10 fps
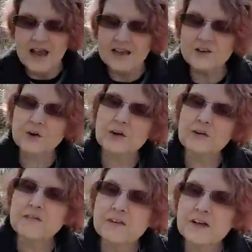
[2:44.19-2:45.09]
And you can
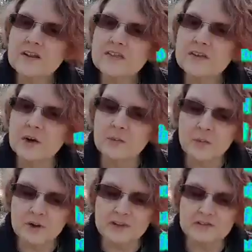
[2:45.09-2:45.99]
fill them
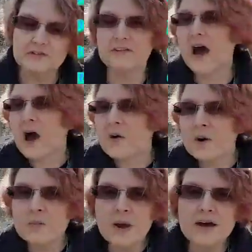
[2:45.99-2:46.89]
with
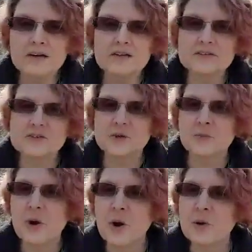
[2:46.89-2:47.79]
flower petals or
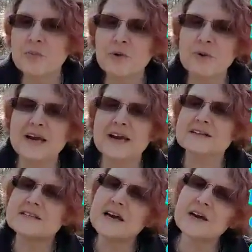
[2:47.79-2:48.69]
potpourri
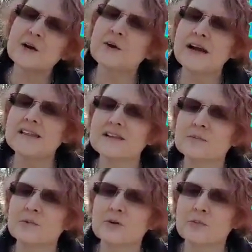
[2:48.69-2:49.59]
and decorate
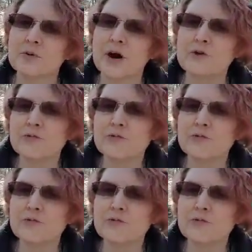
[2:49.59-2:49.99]
them with bright